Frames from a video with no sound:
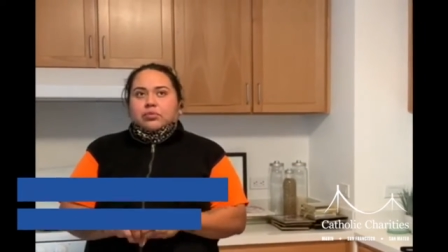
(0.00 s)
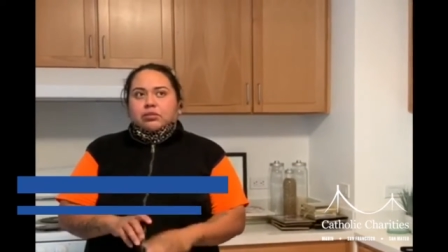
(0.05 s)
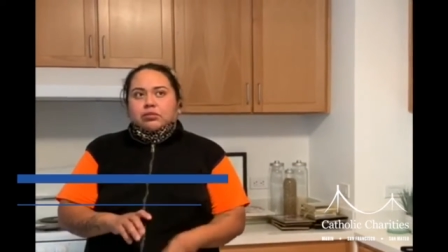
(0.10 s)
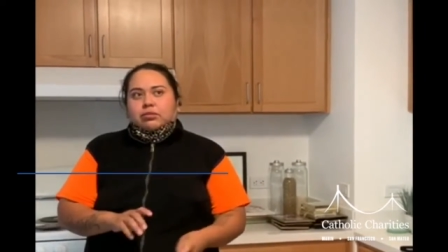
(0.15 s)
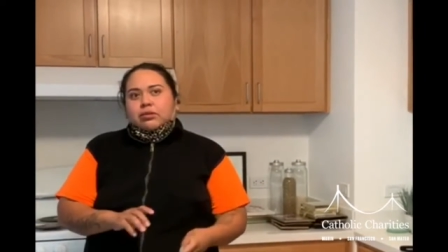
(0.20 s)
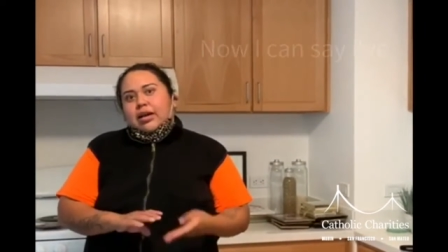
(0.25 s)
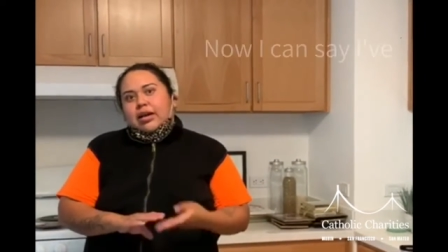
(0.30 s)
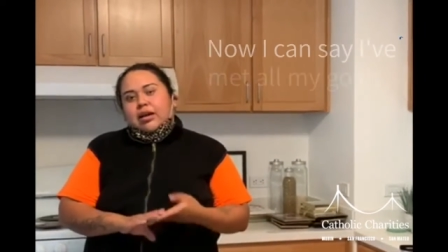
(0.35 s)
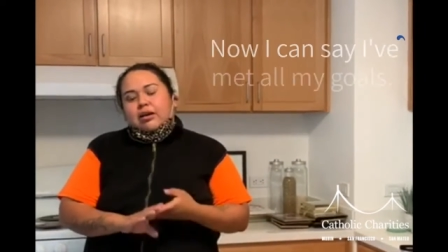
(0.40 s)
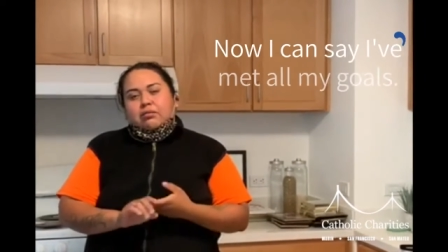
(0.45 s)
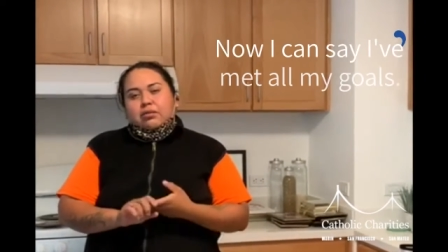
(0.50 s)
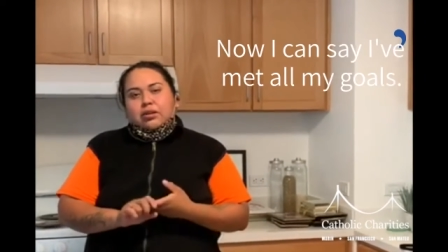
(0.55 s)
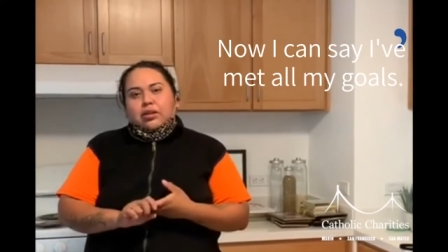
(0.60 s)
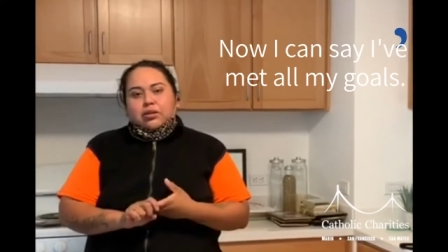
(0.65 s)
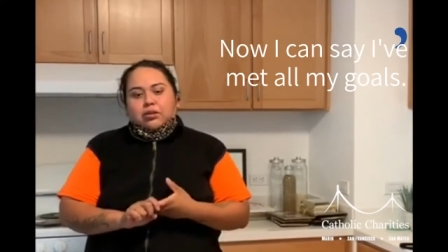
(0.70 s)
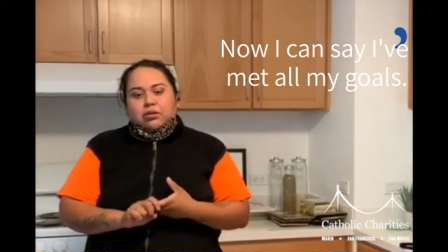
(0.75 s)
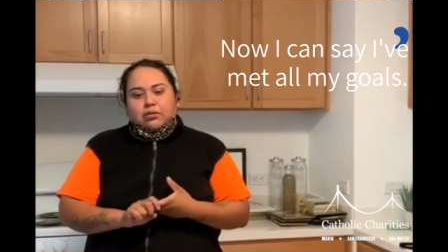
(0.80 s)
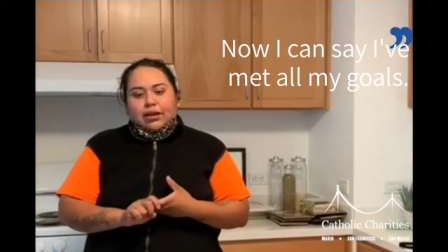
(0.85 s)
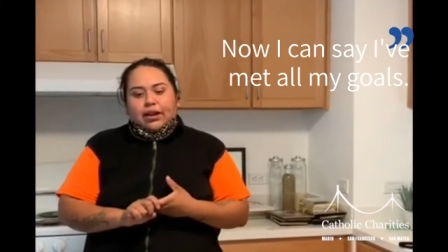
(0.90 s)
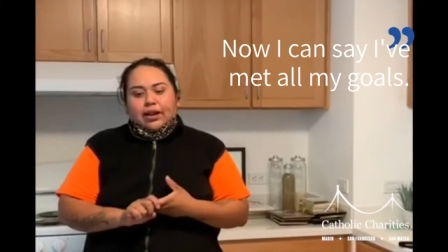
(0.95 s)
So now,
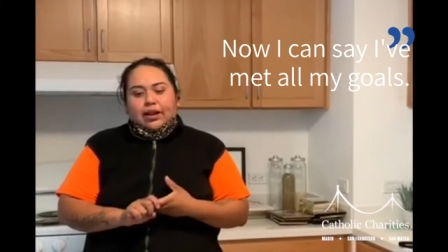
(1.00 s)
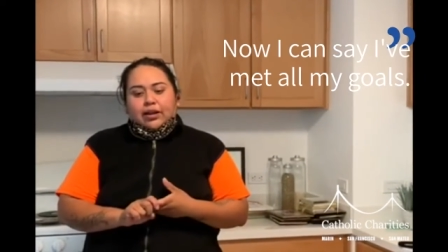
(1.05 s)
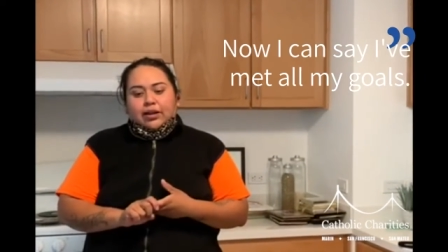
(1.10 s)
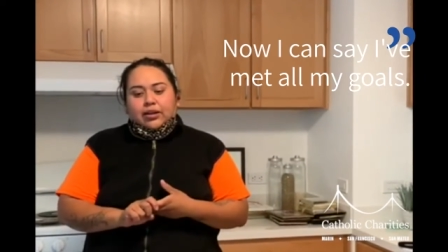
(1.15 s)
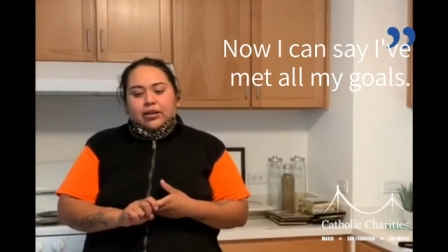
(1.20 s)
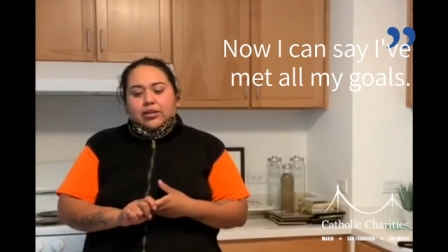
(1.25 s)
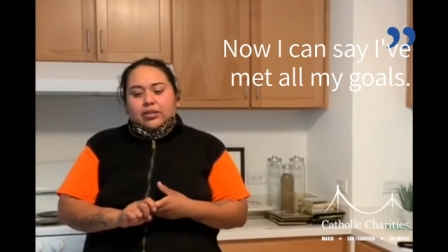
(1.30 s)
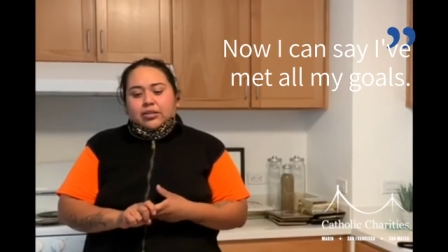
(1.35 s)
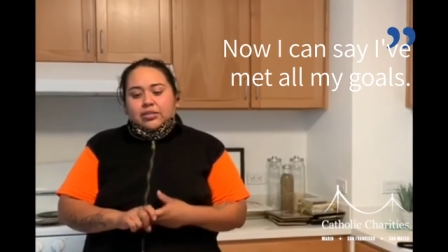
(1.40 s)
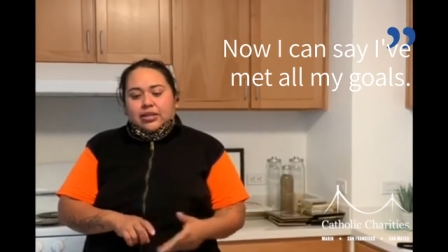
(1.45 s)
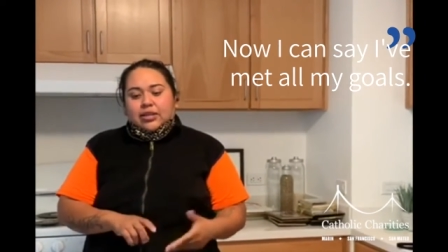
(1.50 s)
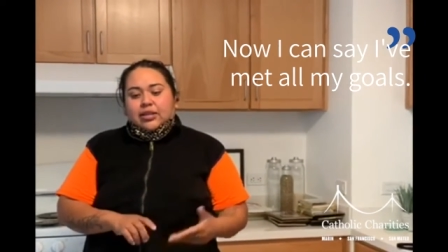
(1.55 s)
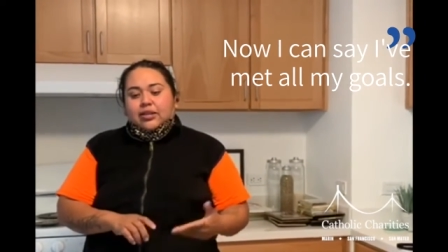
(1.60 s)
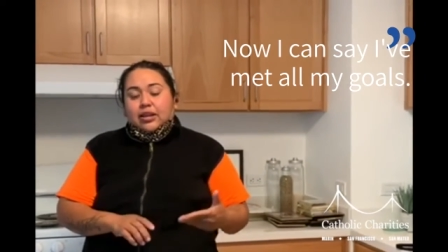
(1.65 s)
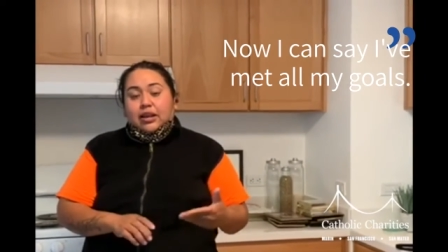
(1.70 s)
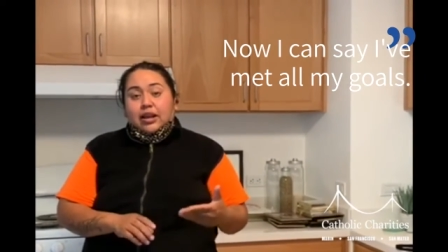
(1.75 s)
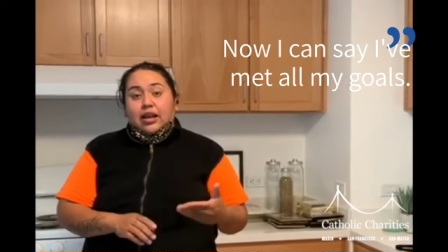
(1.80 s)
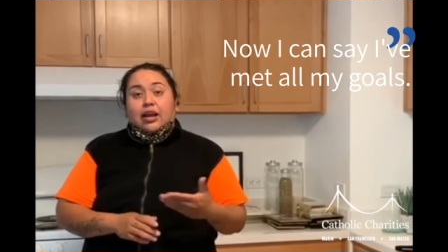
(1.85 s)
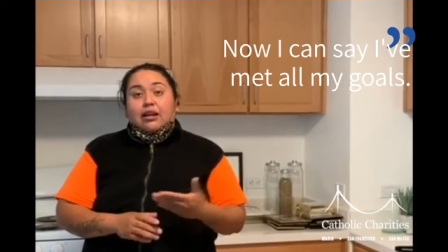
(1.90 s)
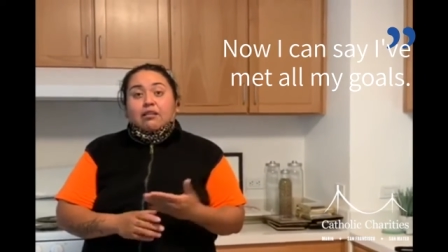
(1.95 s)
you know, I have to say
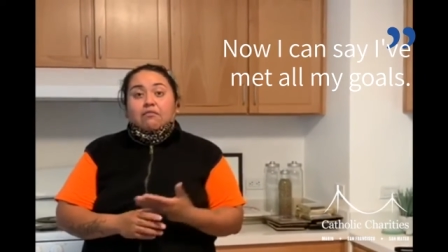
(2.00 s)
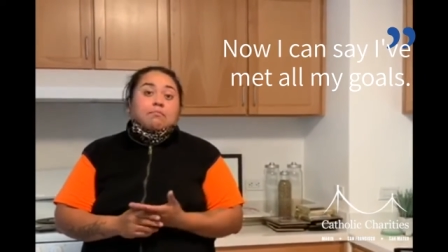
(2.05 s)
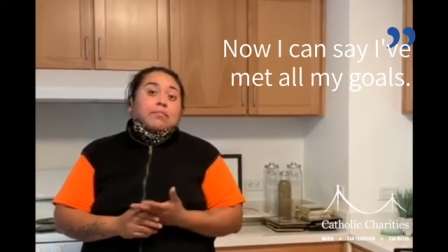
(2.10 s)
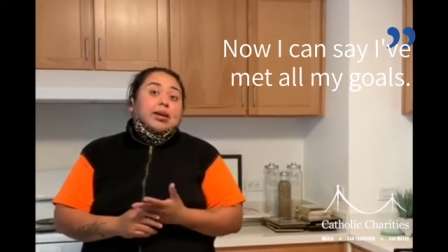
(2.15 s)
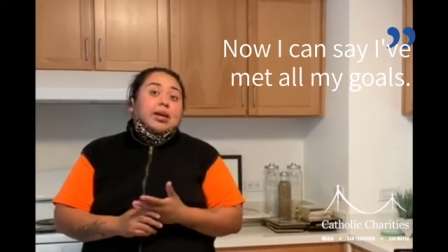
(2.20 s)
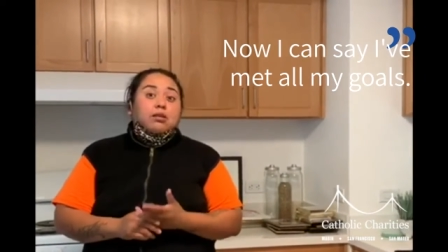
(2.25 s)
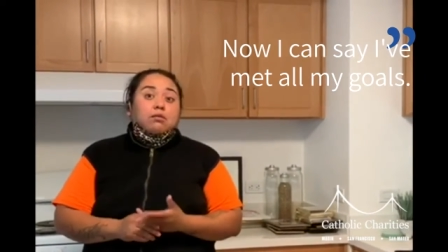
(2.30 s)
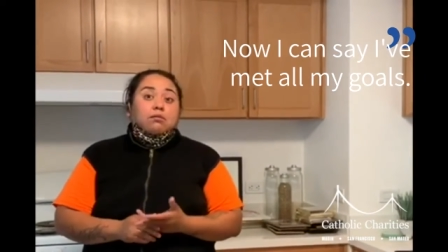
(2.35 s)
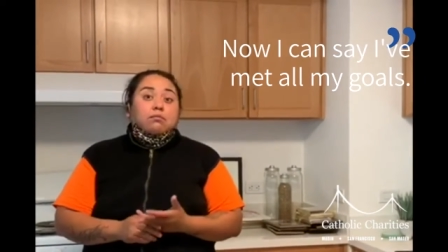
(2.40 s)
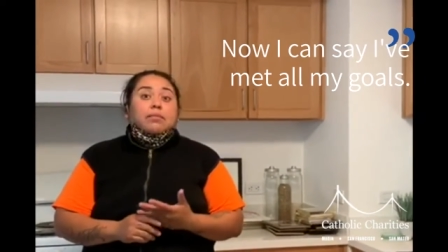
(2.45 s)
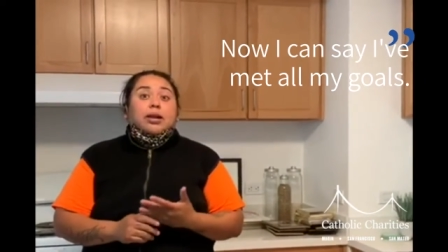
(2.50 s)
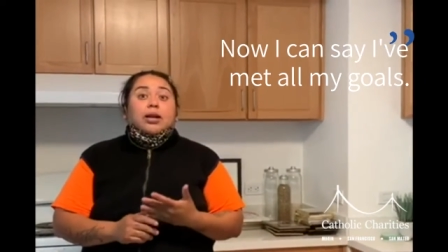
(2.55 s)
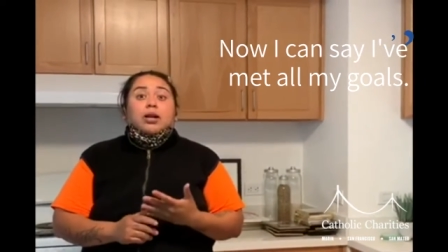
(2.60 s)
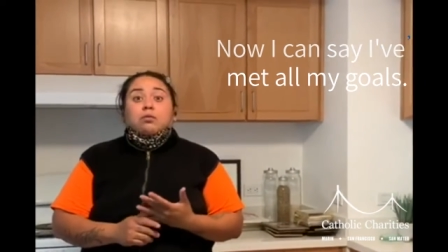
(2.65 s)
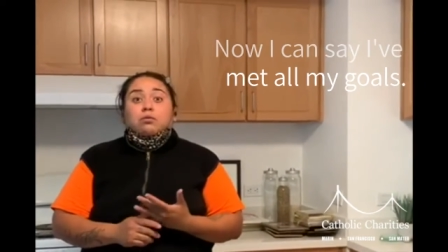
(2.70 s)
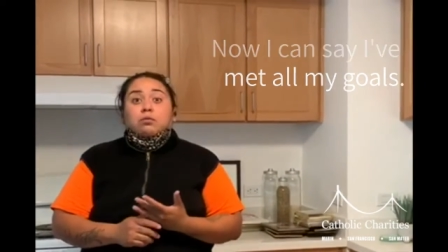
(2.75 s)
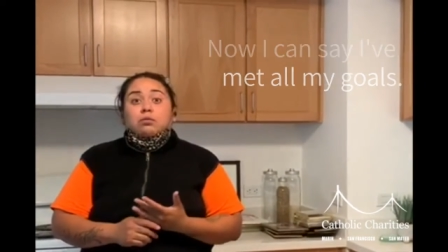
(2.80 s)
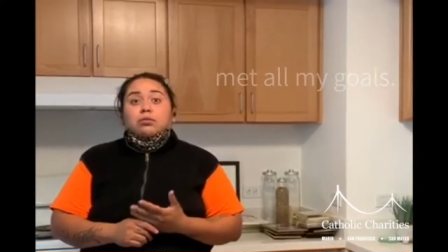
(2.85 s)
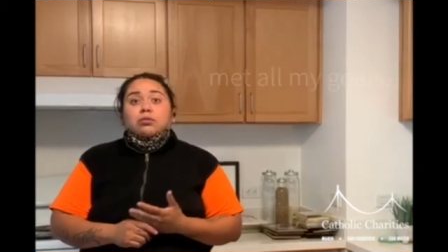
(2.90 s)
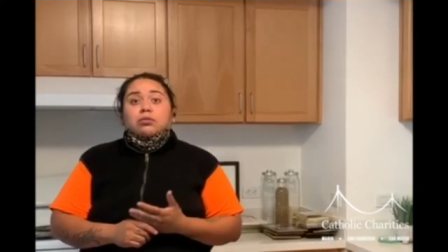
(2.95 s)
that I have met all my
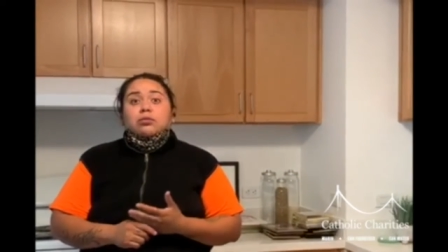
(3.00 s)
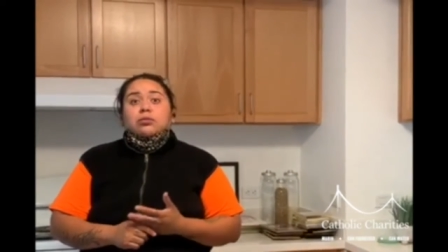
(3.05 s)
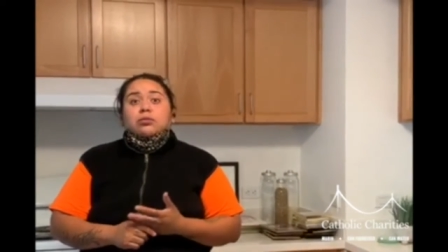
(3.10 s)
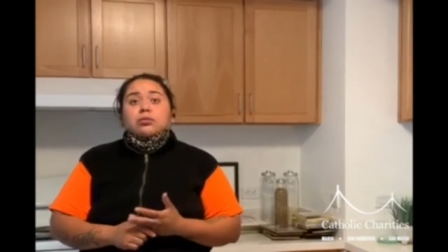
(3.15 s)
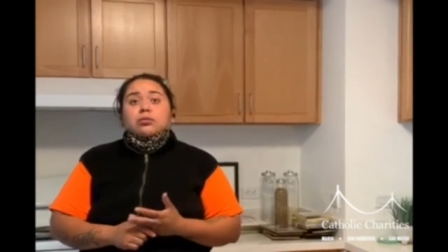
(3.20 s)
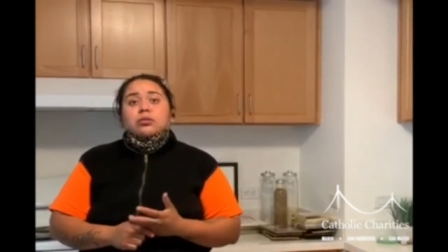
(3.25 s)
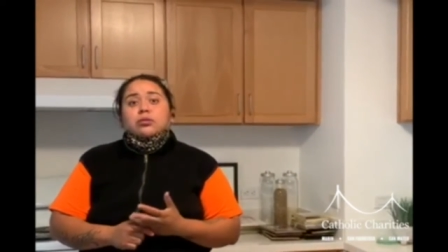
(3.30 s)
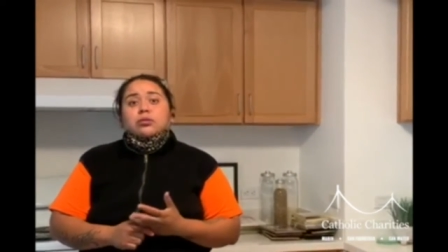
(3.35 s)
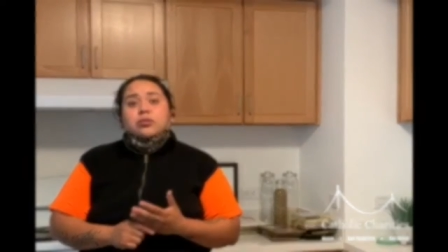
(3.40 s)
goals.